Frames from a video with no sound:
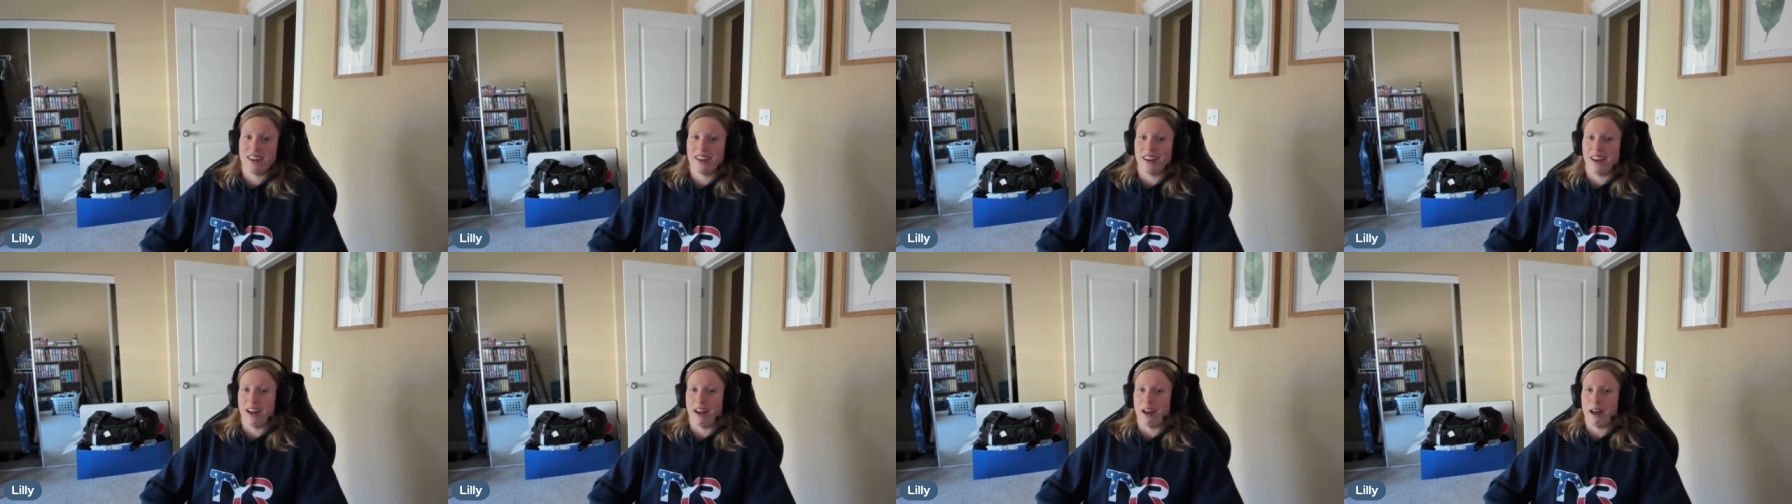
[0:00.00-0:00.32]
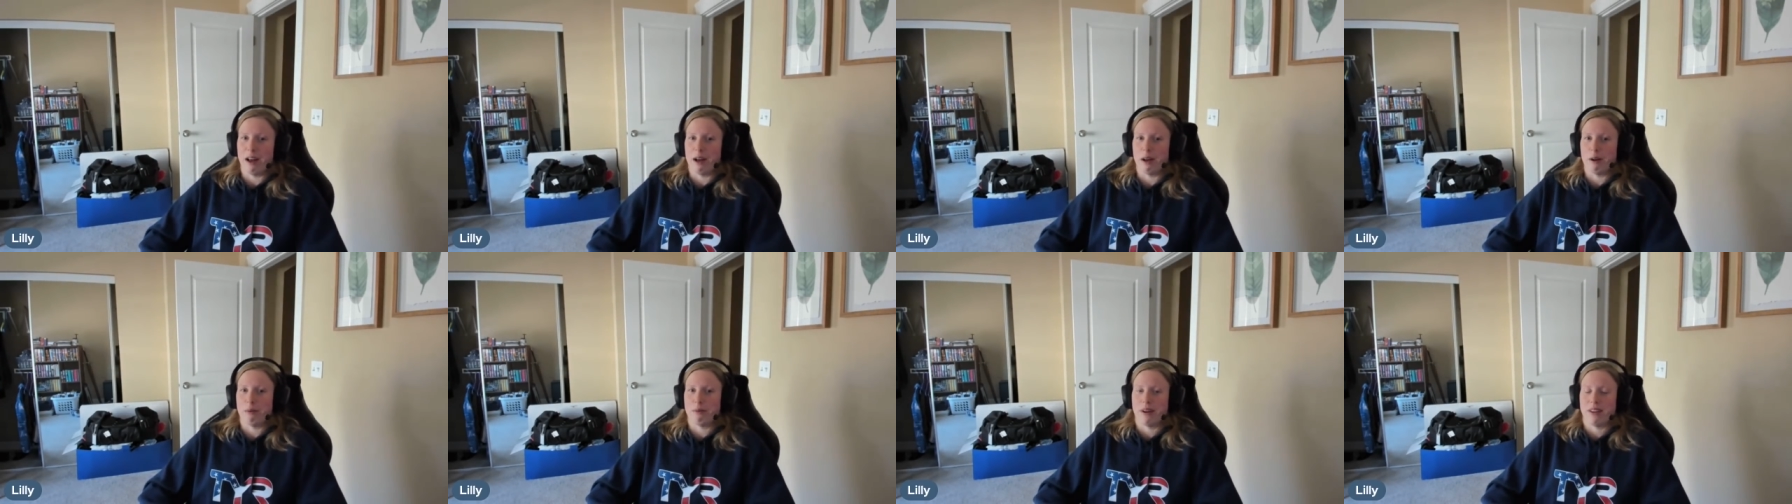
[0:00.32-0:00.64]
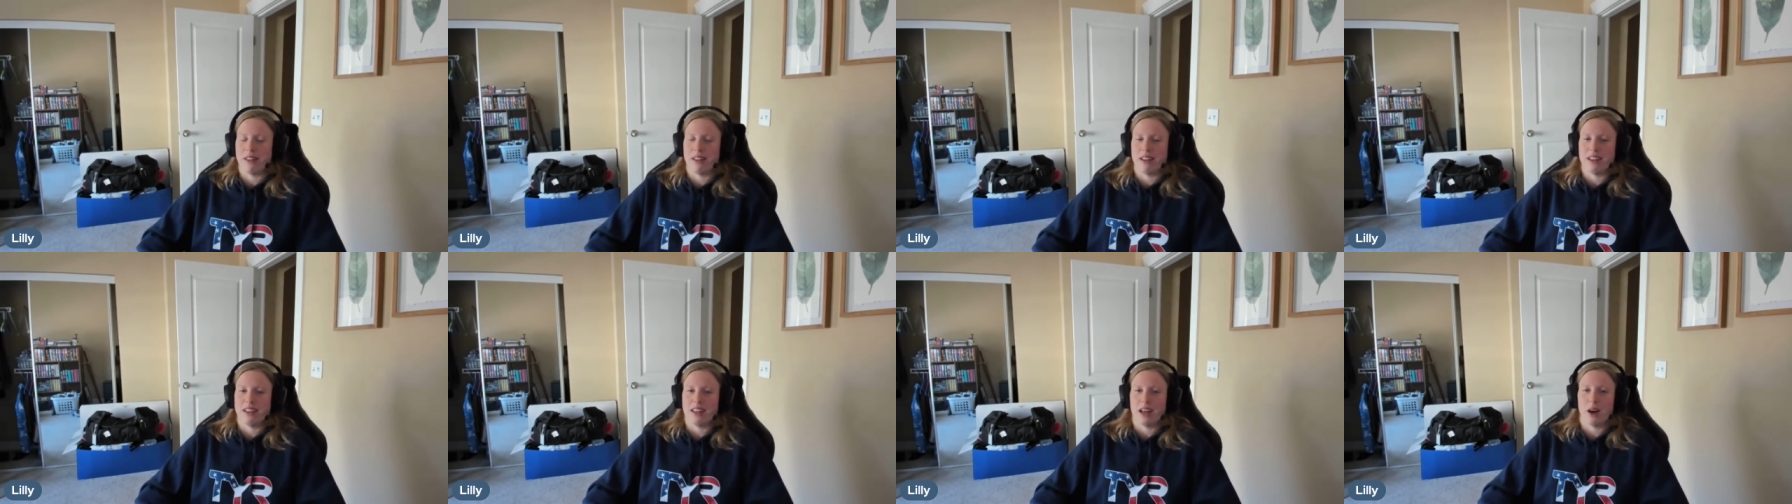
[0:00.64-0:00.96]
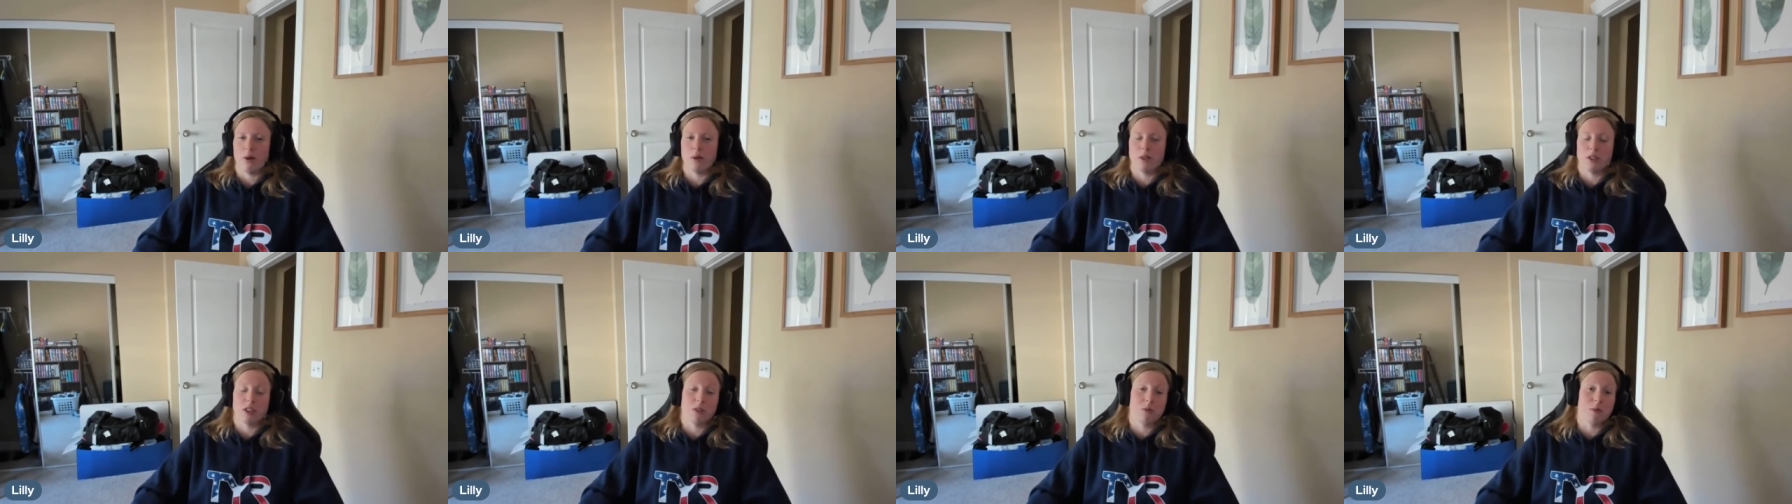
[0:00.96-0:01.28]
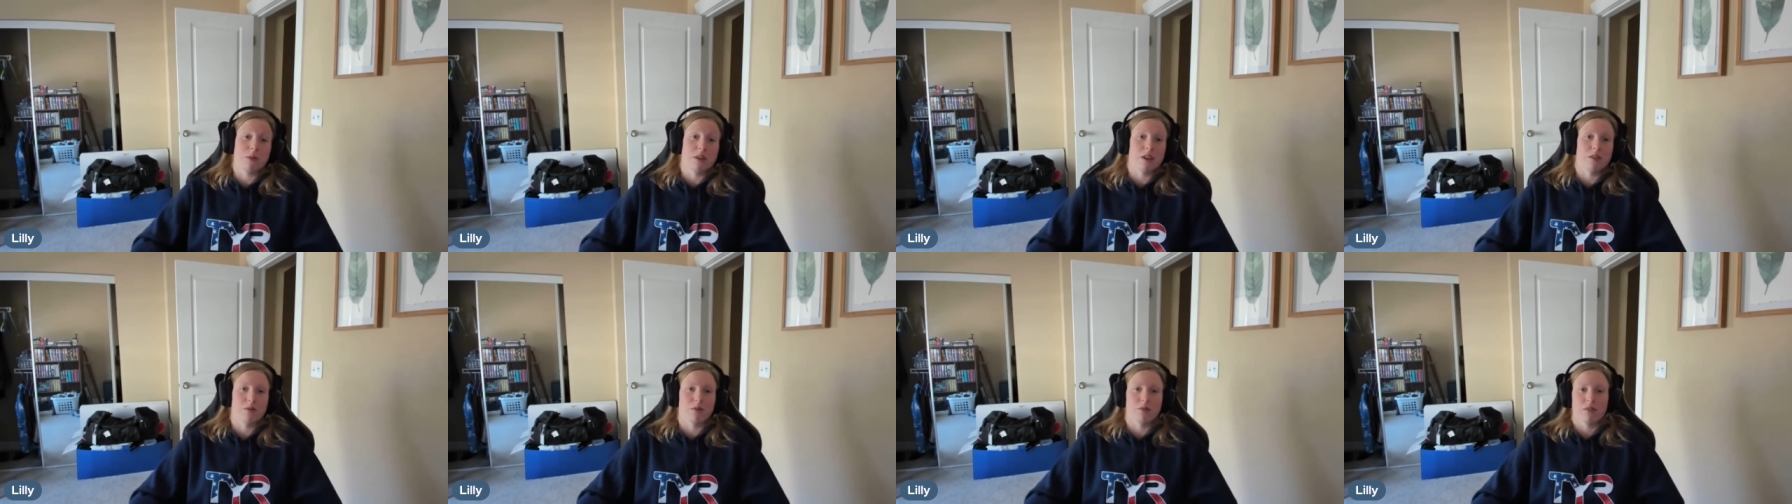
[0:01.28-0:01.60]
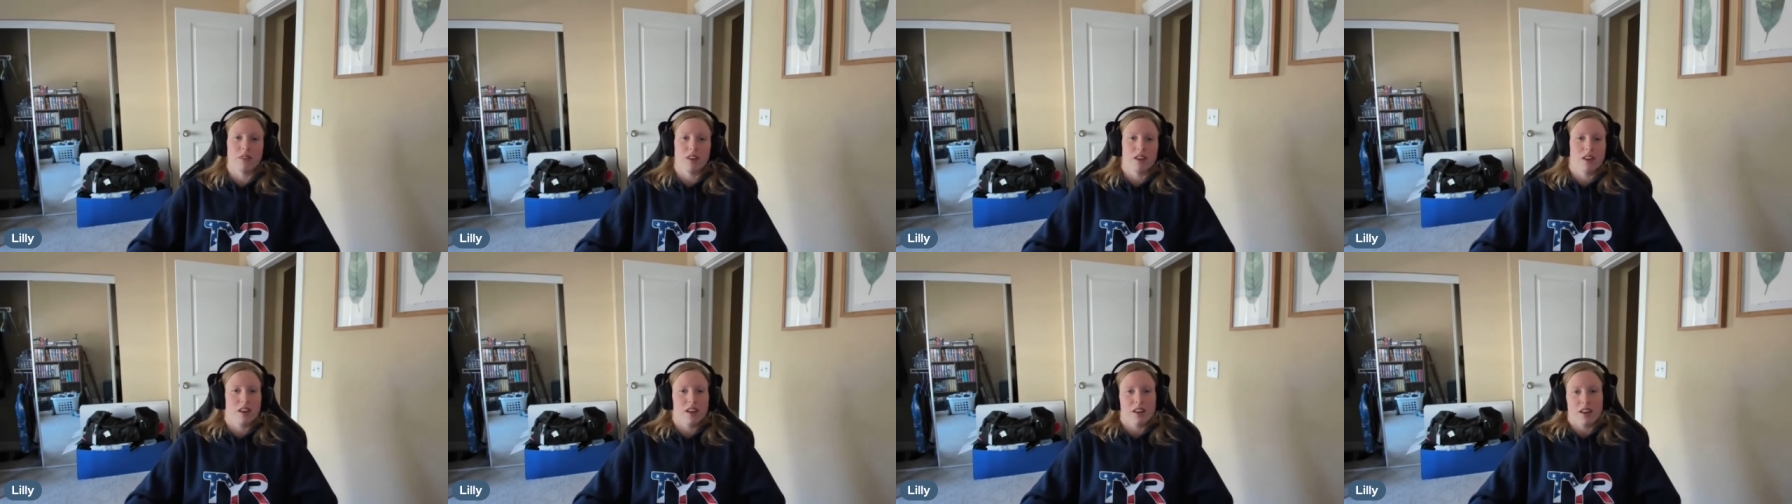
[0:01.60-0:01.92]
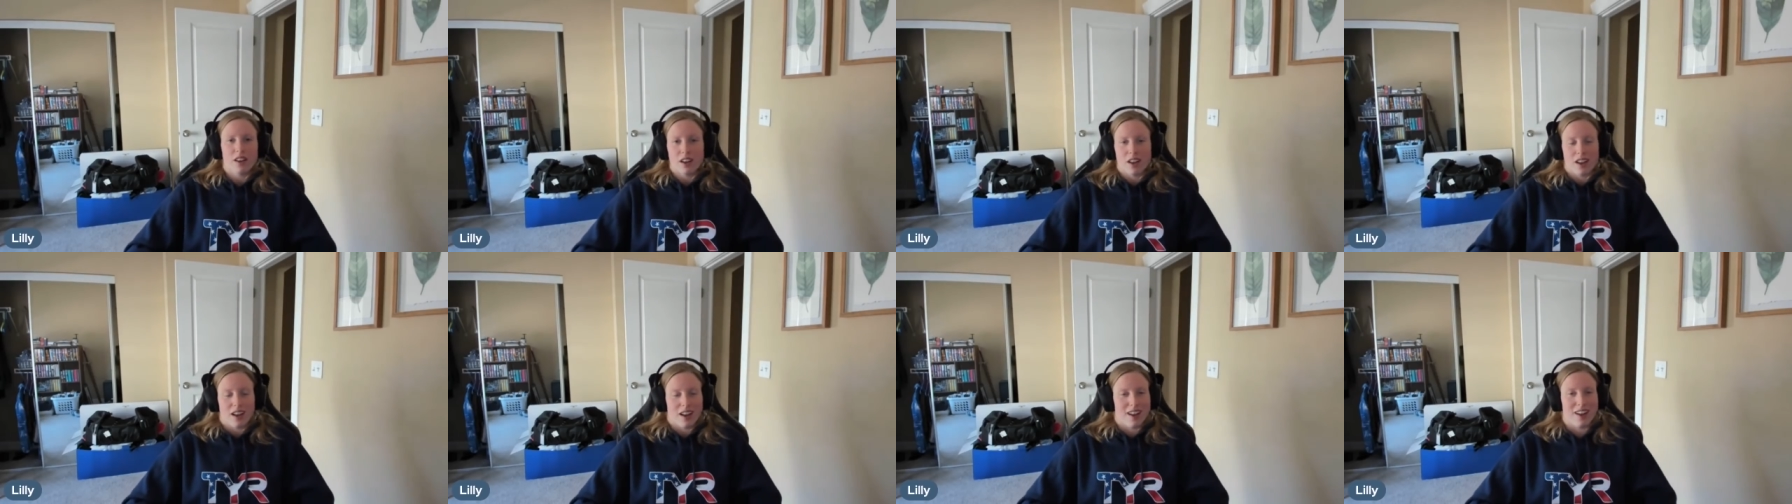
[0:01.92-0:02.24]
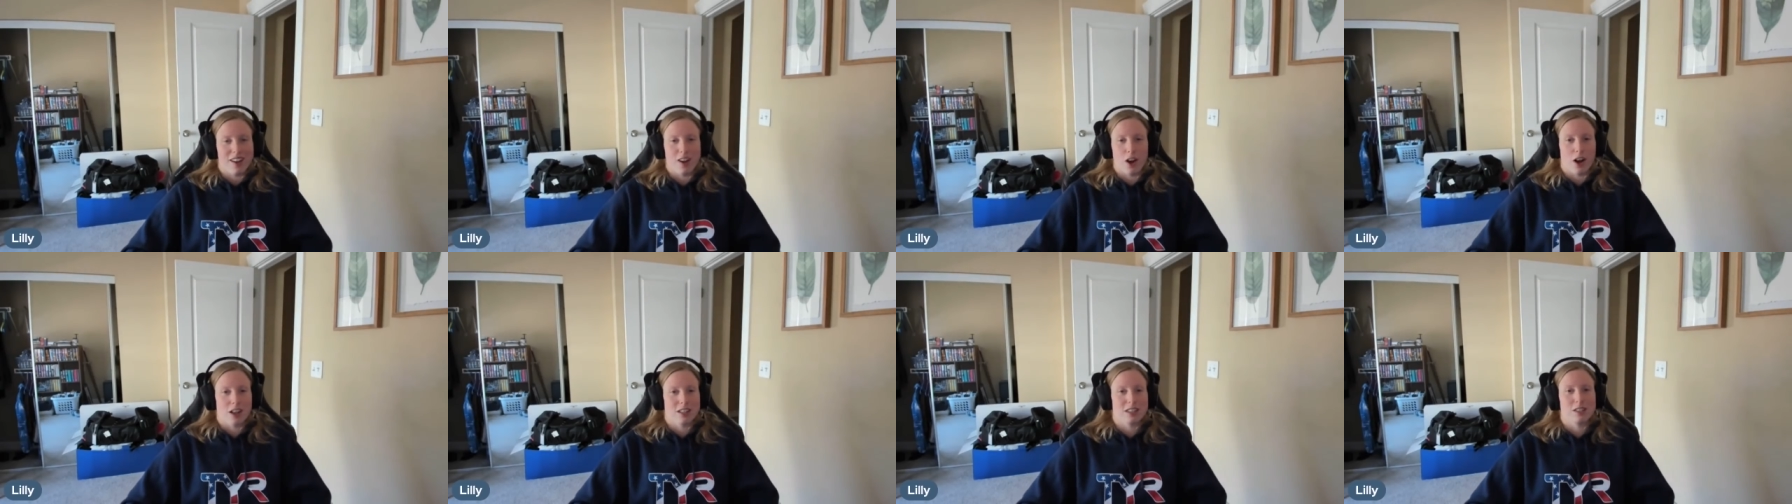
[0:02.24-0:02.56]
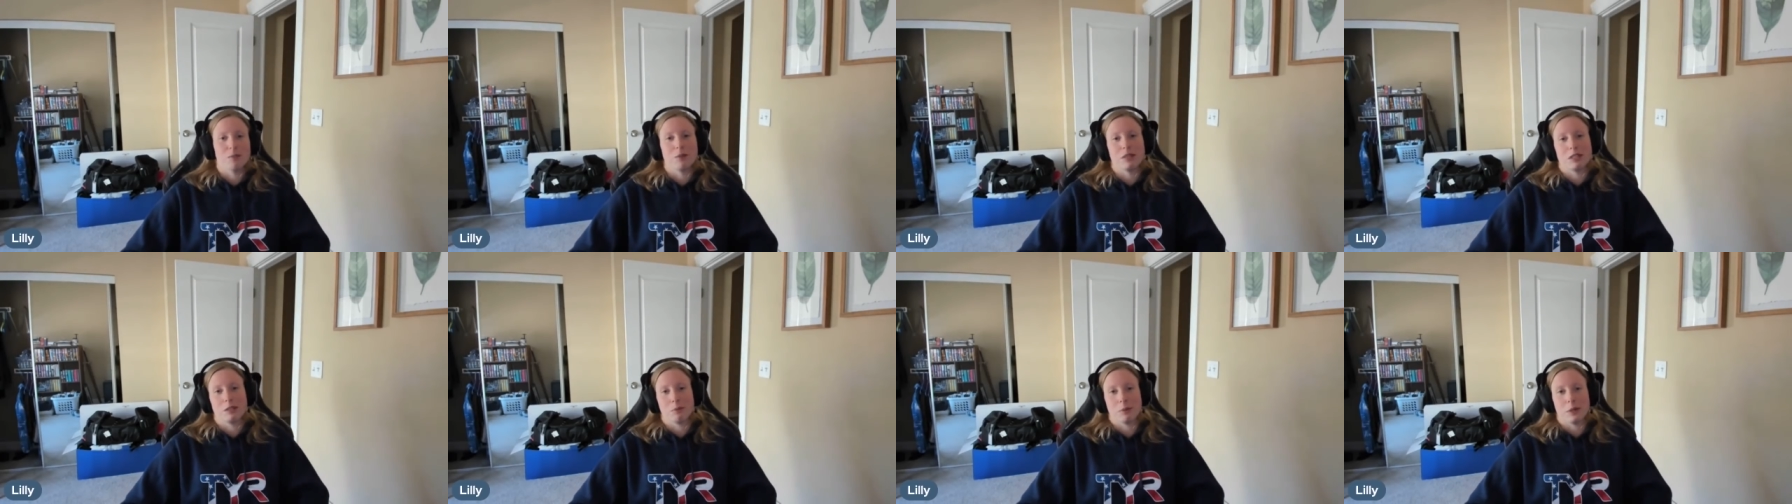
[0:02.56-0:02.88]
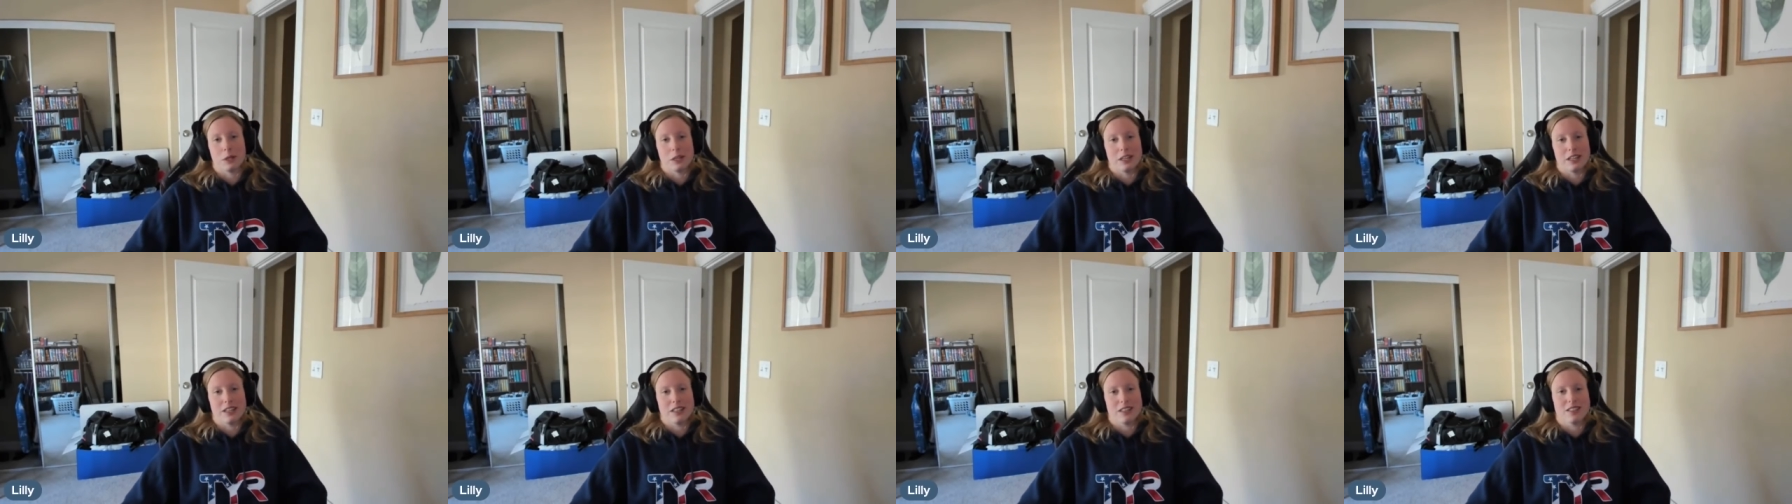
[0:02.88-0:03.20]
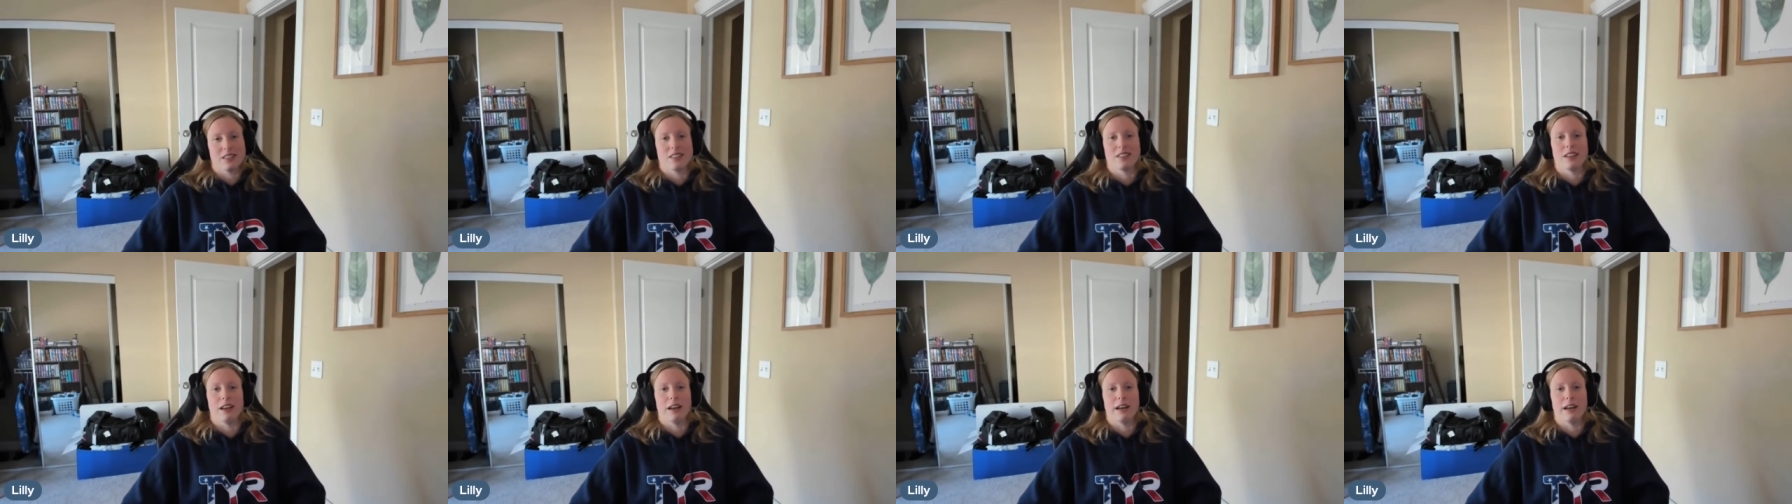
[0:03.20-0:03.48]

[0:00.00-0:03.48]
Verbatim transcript: Um, mm. I think that would just be a an awesome experience.